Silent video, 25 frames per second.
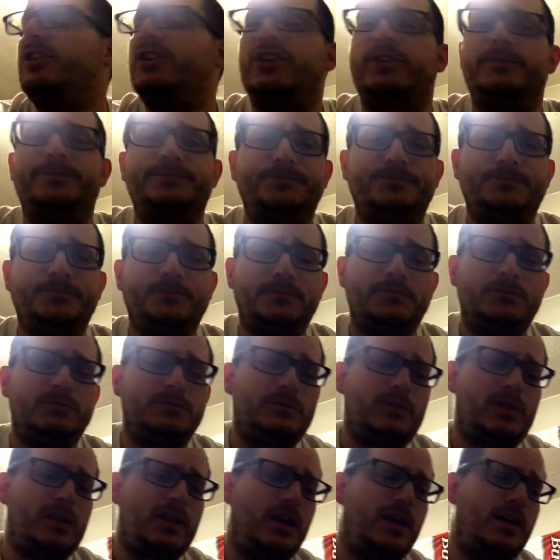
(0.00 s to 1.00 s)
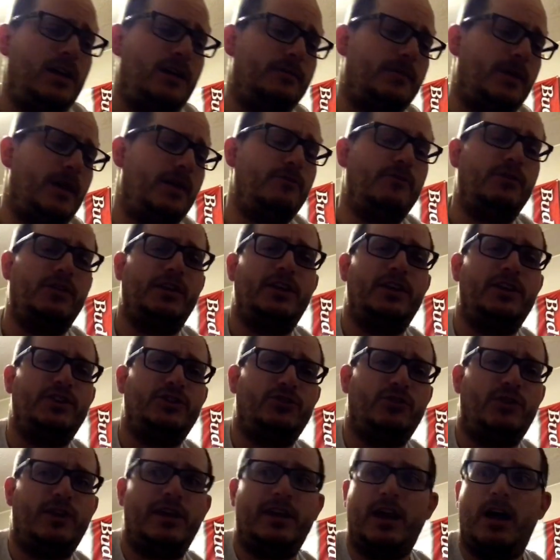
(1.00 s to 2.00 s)
year. I really
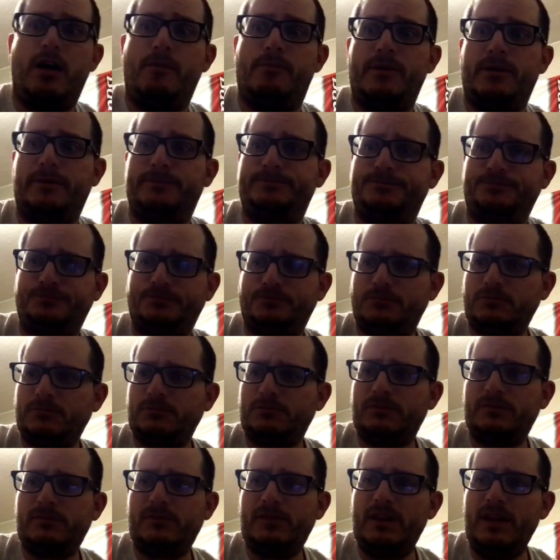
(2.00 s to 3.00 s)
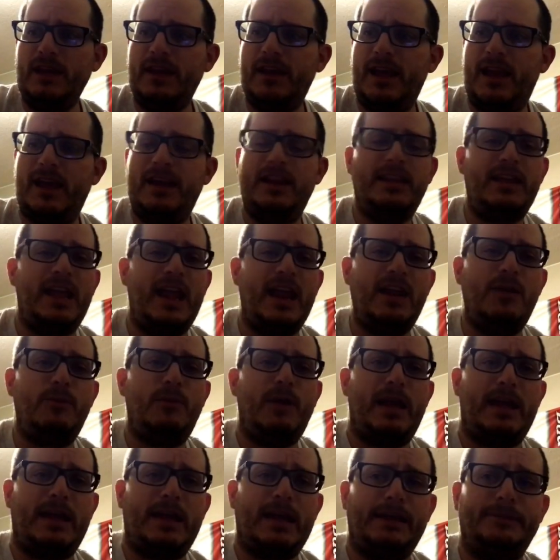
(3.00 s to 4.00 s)
enjoy helping any
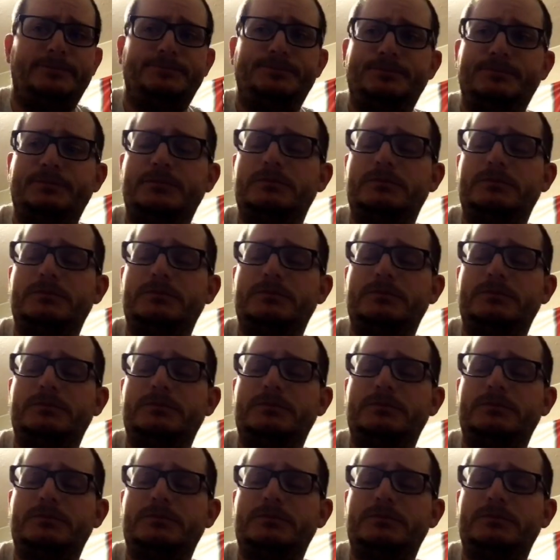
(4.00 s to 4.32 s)
way I can.